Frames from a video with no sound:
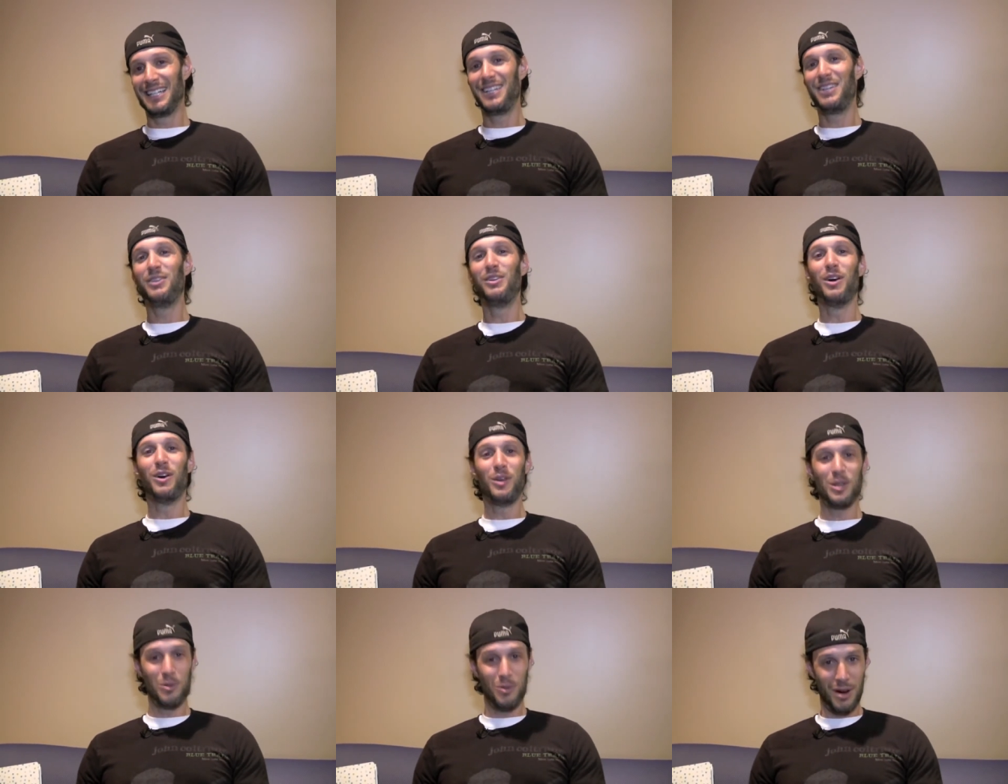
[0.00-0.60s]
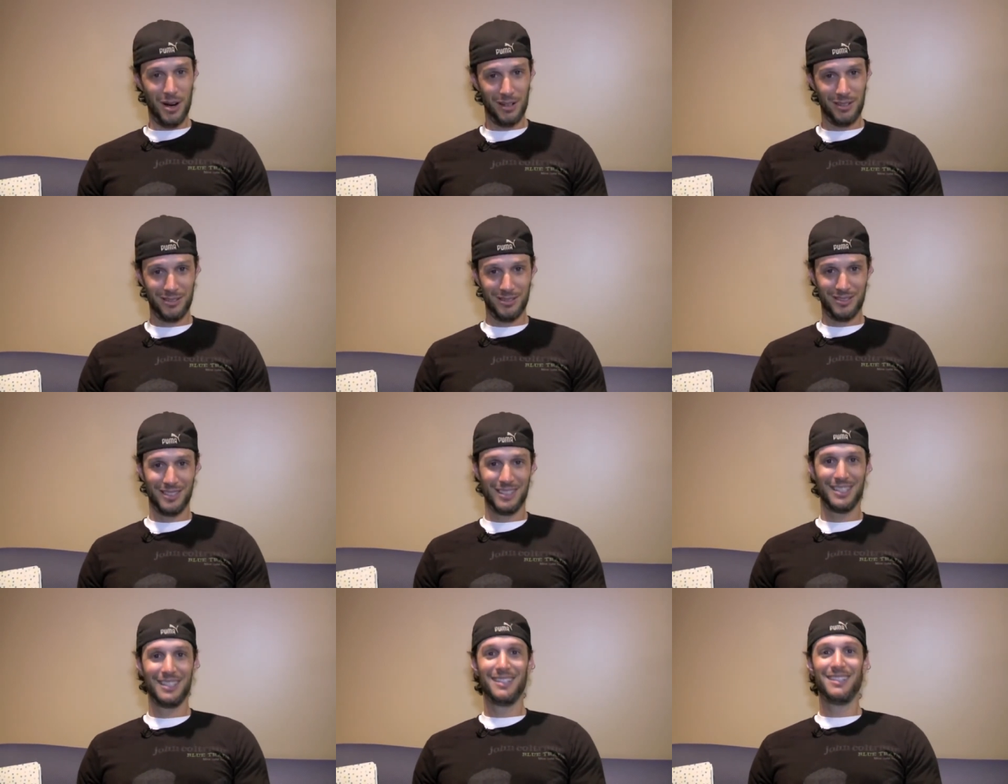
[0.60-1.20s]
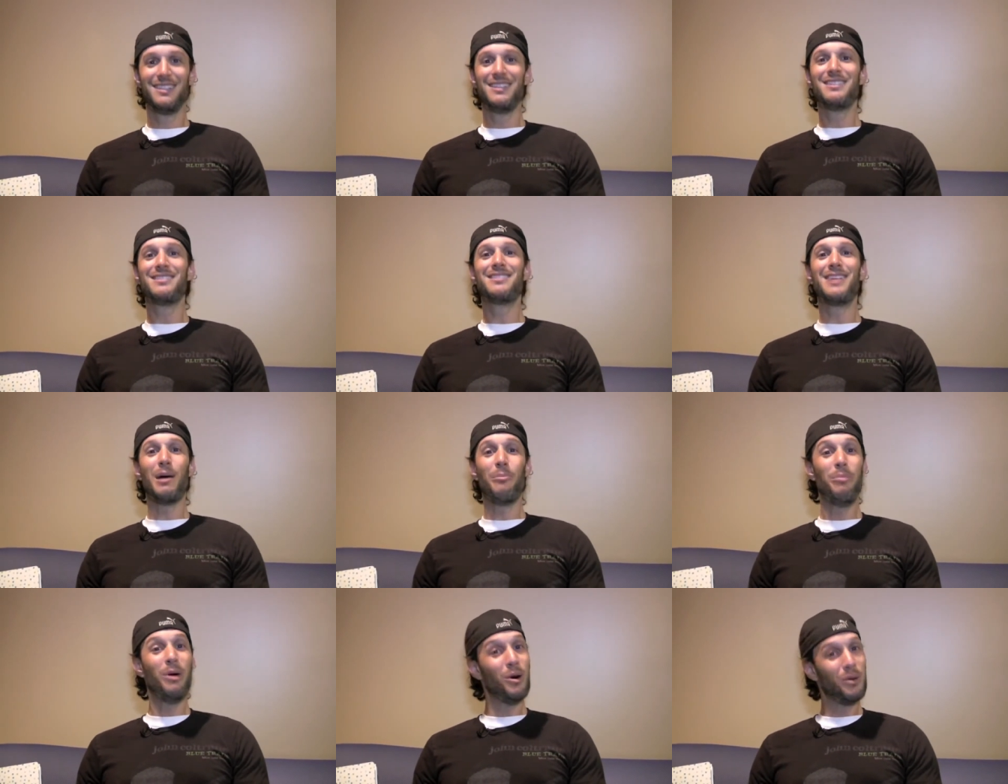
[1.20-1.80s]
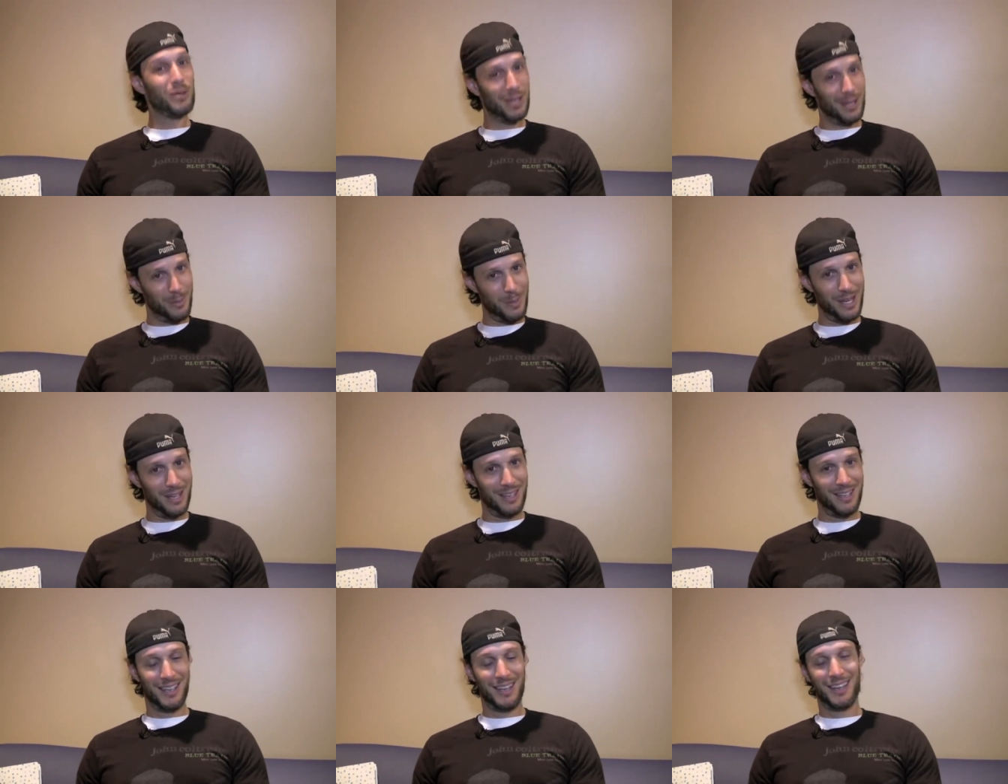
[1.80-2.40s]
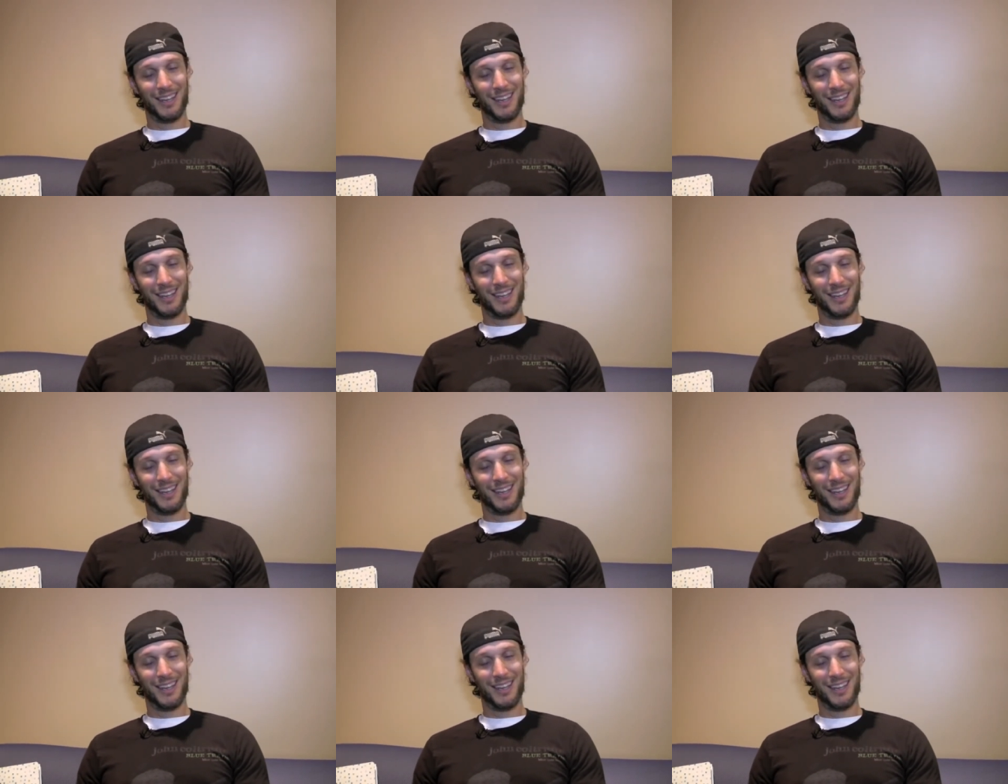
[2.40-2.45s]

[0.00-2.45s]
You know who you are. Stop poking me.